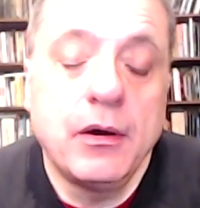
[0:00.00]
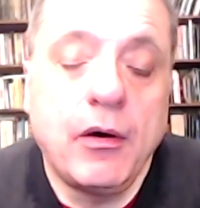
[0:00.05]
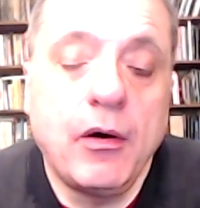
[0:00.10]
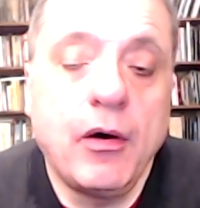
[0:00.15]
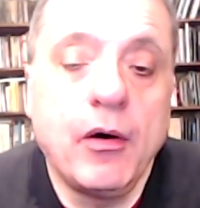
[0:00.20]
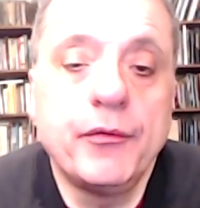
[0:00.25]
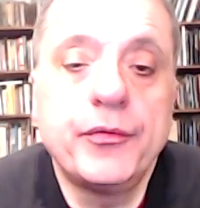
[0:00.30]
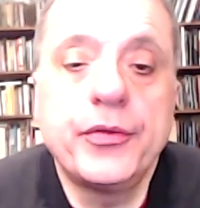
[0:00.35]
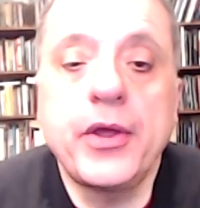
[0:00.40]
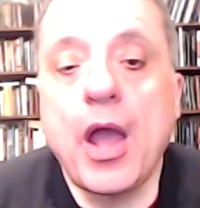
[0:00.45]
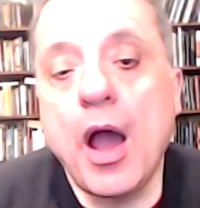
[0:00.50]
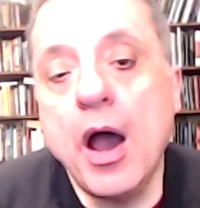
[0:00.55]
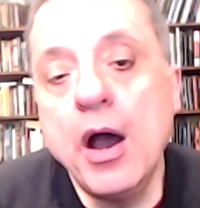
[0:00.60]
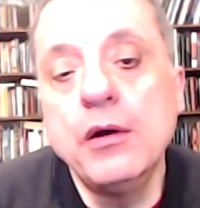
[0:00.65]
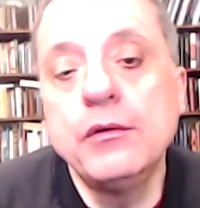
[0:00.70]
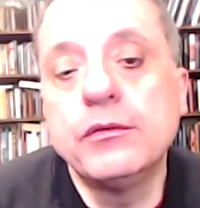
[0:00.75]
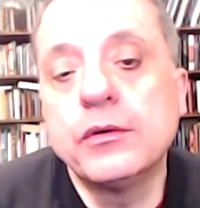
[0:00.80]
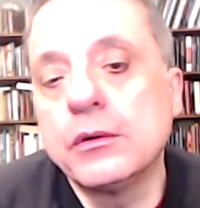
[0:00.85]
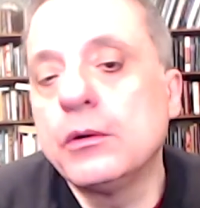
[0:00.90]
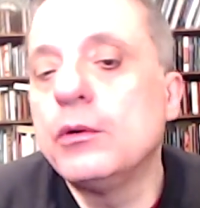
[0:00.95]
of the
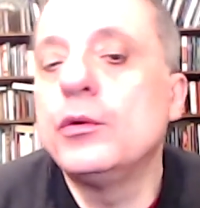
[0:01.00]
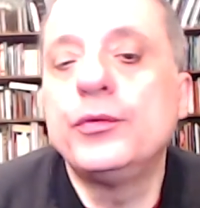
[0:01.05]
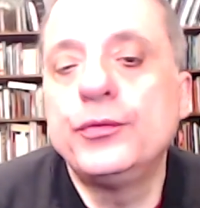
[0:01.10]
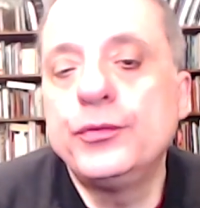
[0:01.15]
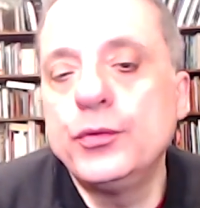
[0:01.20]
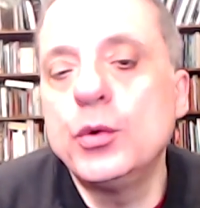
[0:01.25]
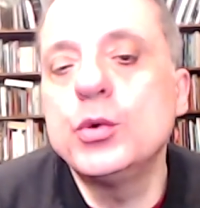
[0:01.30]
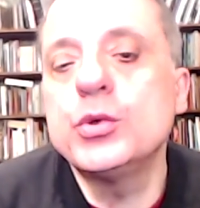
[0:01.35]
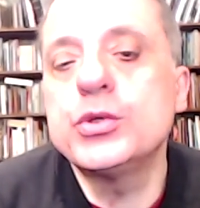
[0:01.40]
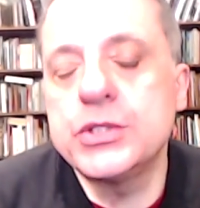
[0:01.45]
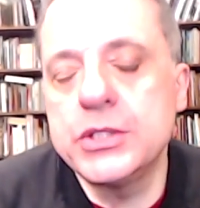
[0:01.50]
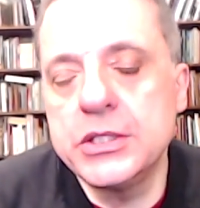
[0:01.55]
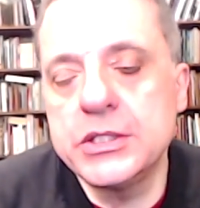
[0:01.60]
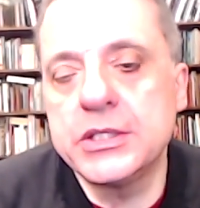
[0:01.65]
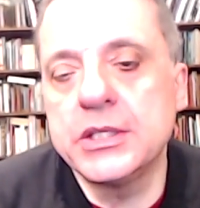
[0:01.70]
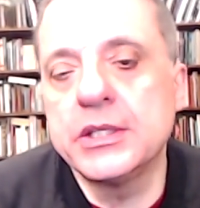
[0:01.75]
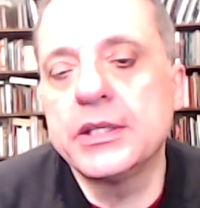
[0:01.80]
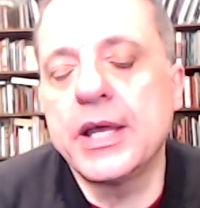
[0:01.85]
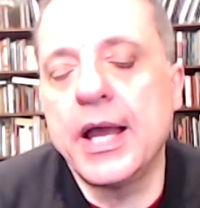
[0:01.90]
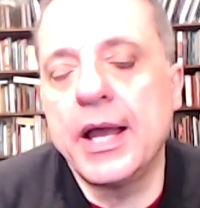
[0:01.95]
overall forces
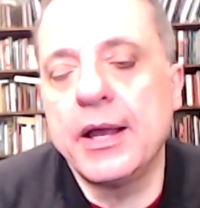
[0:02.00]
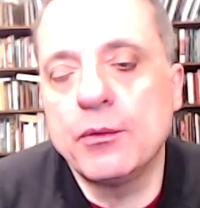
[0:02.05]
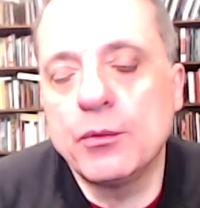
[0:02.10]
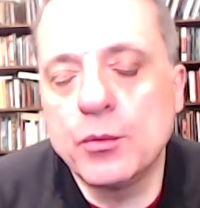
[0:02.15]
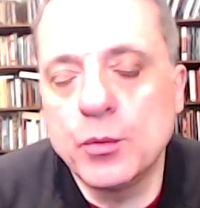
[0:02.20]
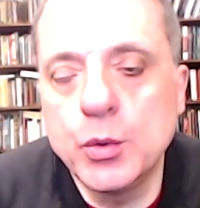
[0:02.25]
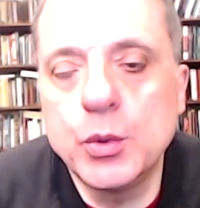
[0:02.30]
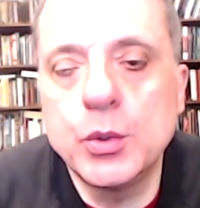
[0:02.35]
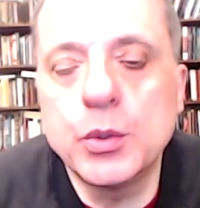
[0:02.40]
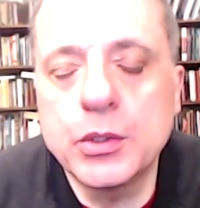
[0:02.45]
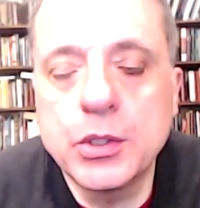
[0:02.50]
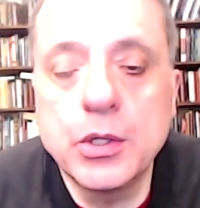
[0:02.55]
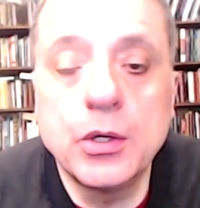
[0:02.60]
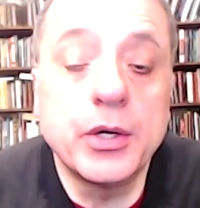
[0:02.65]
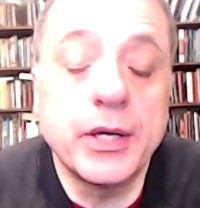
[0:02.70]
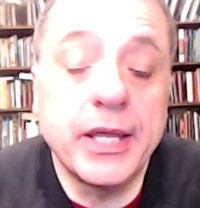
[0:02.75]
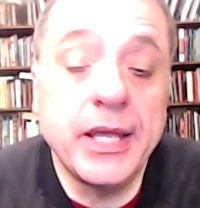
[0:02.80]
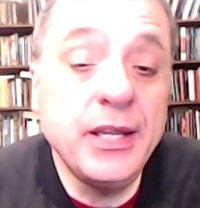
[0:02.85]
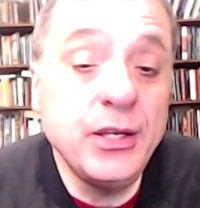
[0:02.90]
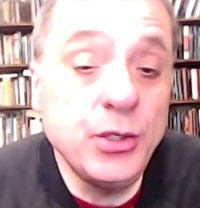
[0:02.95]
in that war
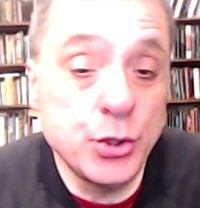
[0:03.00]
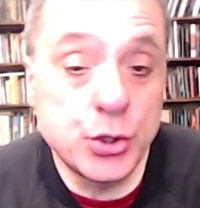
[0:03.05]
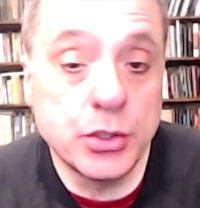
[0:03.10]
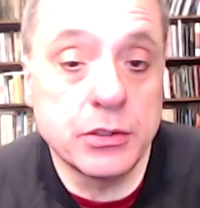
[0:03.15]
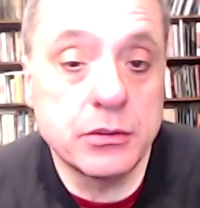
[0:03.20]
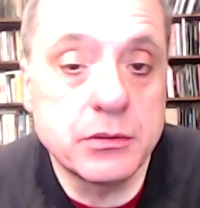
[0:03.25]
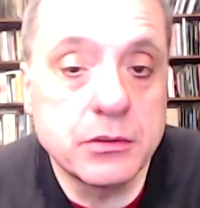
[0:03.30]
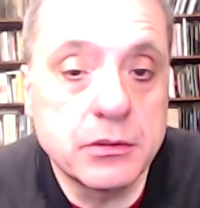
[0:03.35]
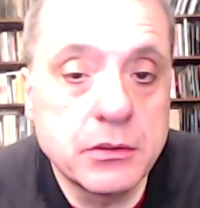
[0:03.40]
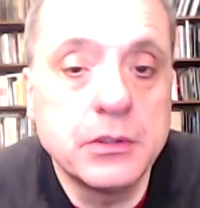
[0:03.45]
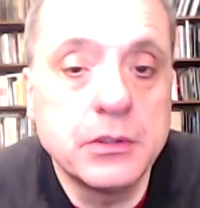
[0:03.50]
got injured,